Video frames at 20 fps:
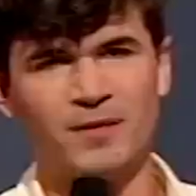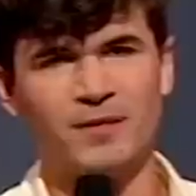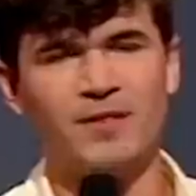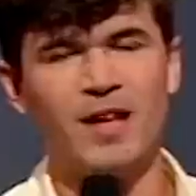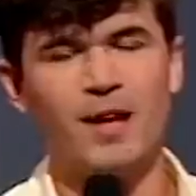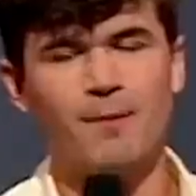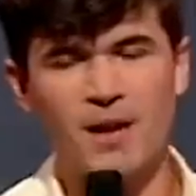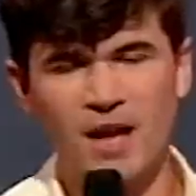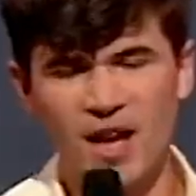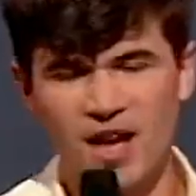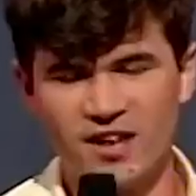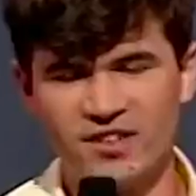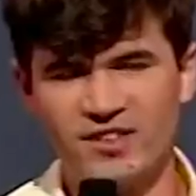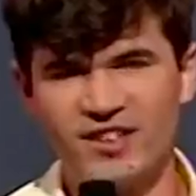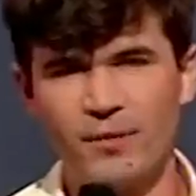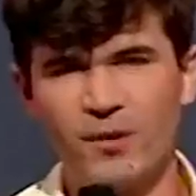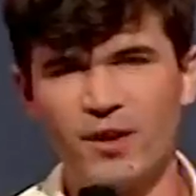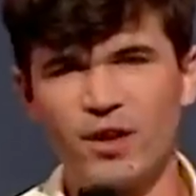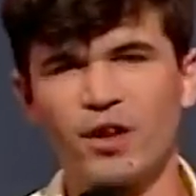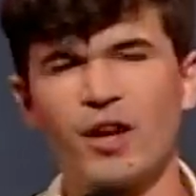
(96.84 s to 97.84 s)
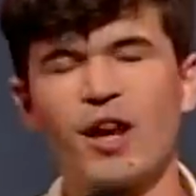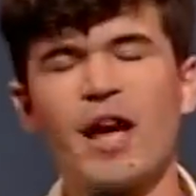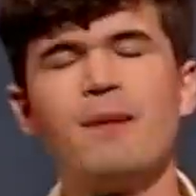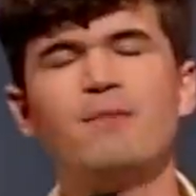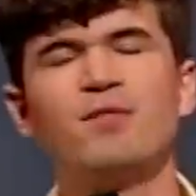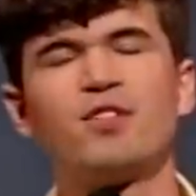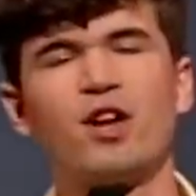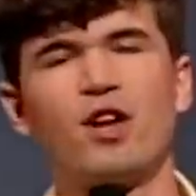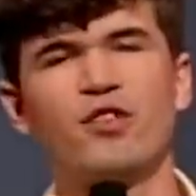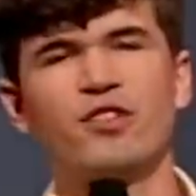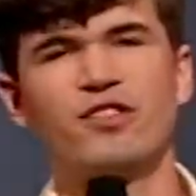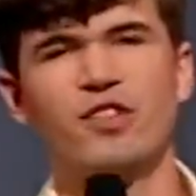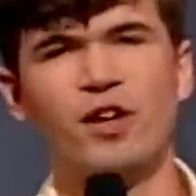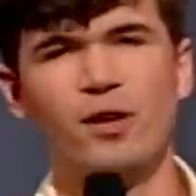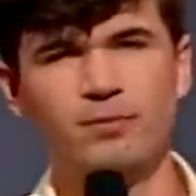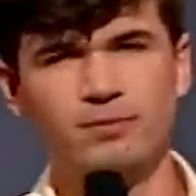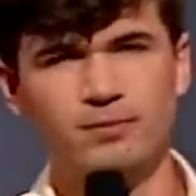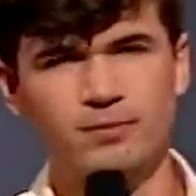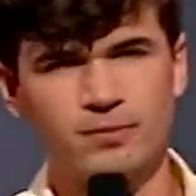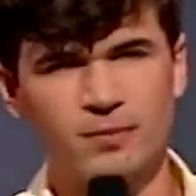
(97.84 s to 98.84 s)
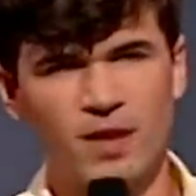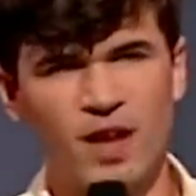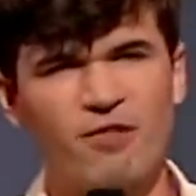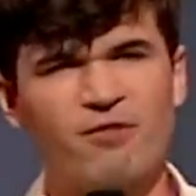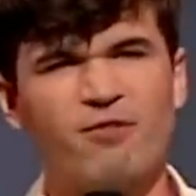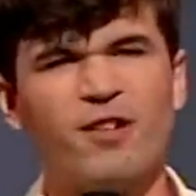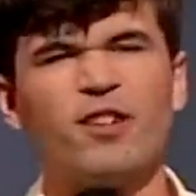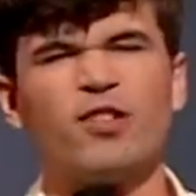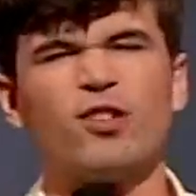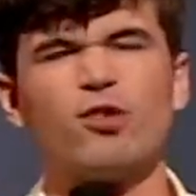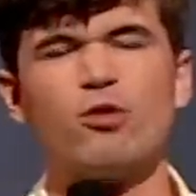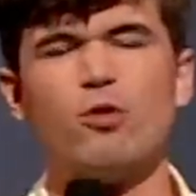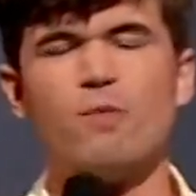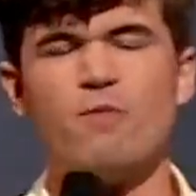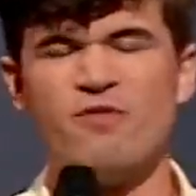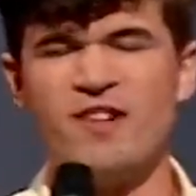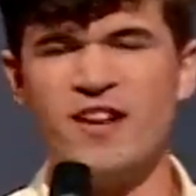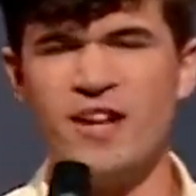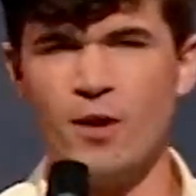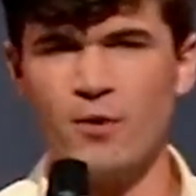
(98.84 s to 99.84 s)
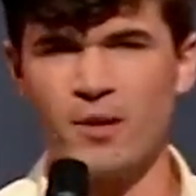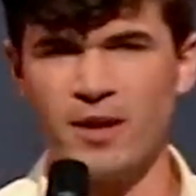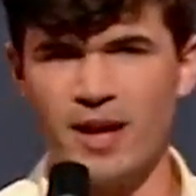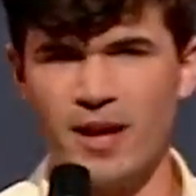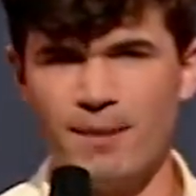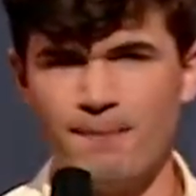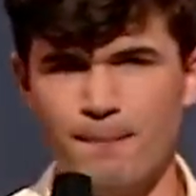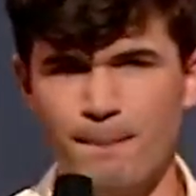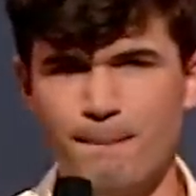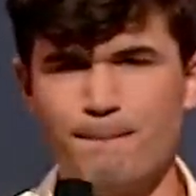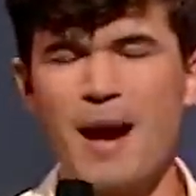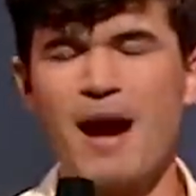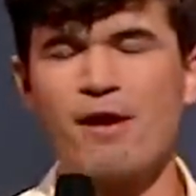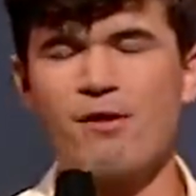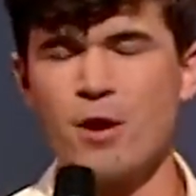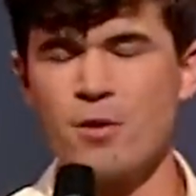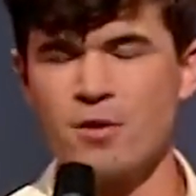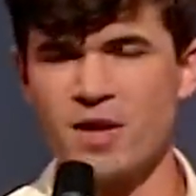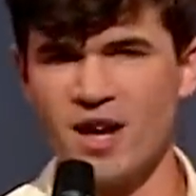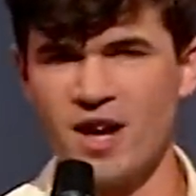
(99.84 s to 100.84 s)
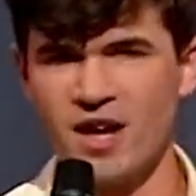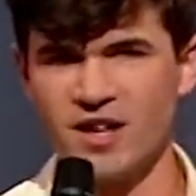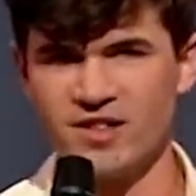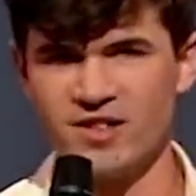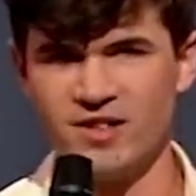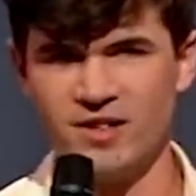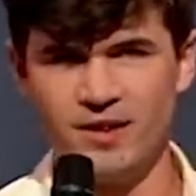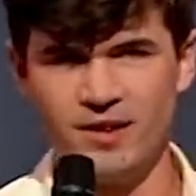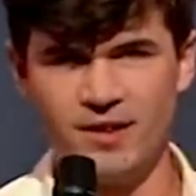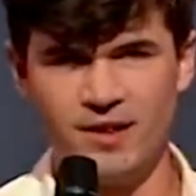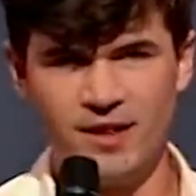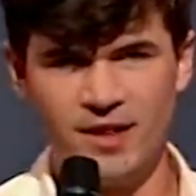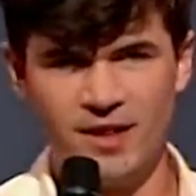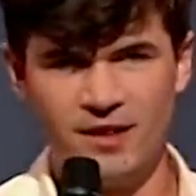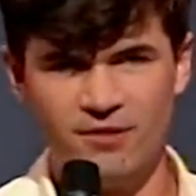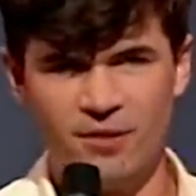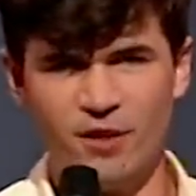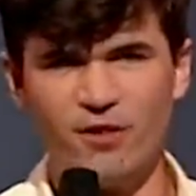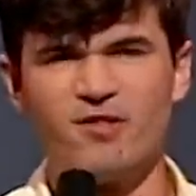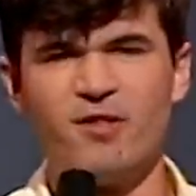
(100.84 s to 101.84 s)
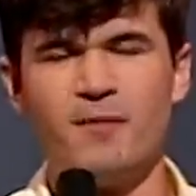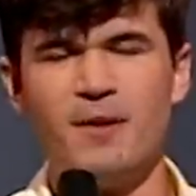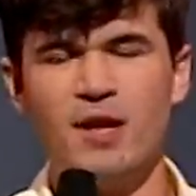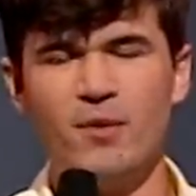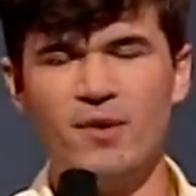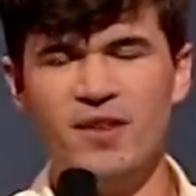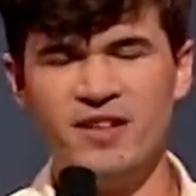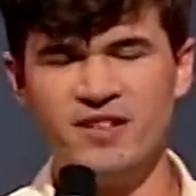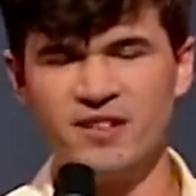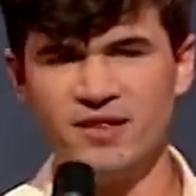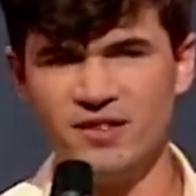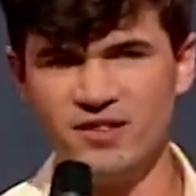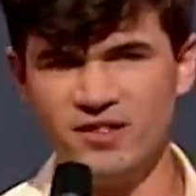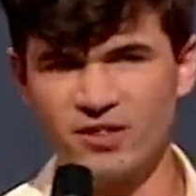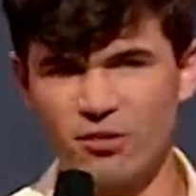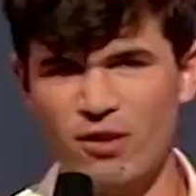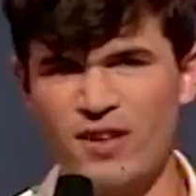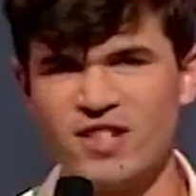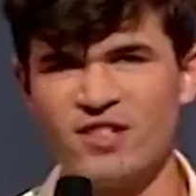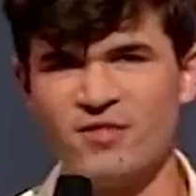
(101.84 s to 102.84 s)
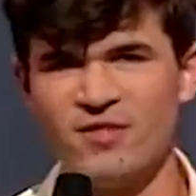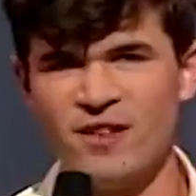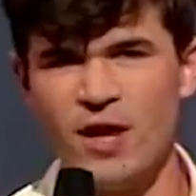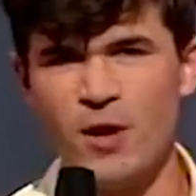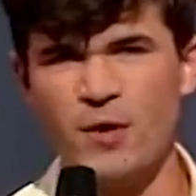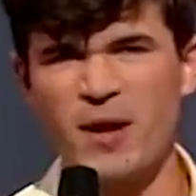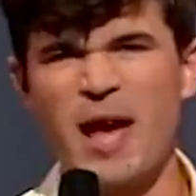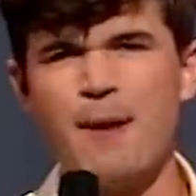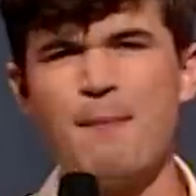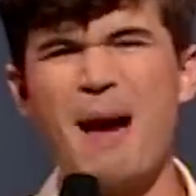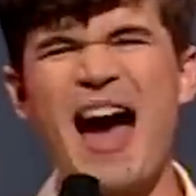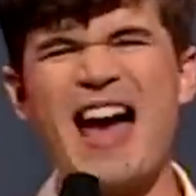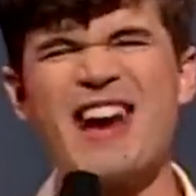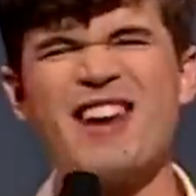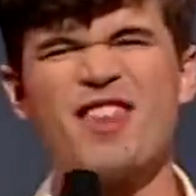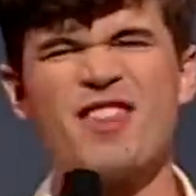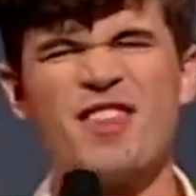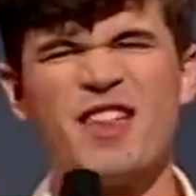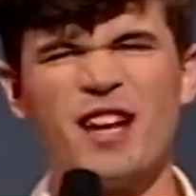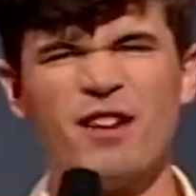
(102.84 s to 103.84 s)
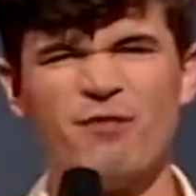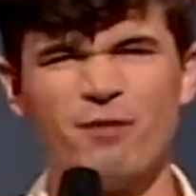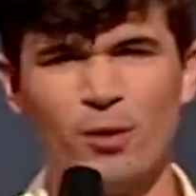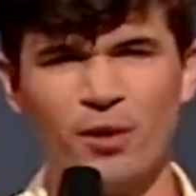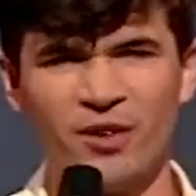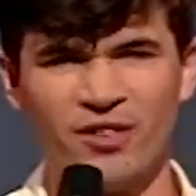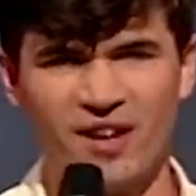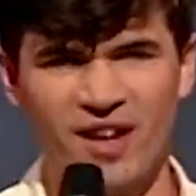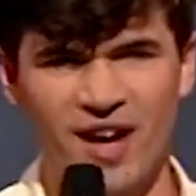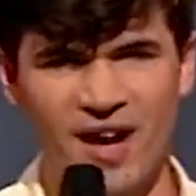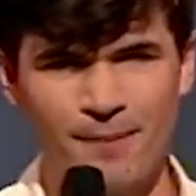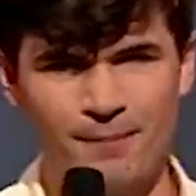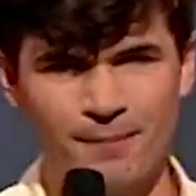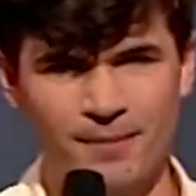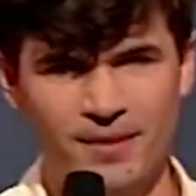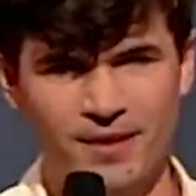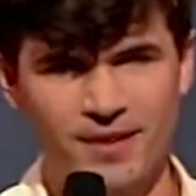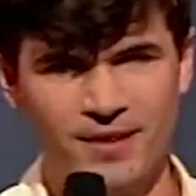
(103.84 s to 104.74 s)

Then in my last year, we got a games console, our first group video game, Mario Kart. If you're not familiar with it, it's the greatest video game and thing of all time.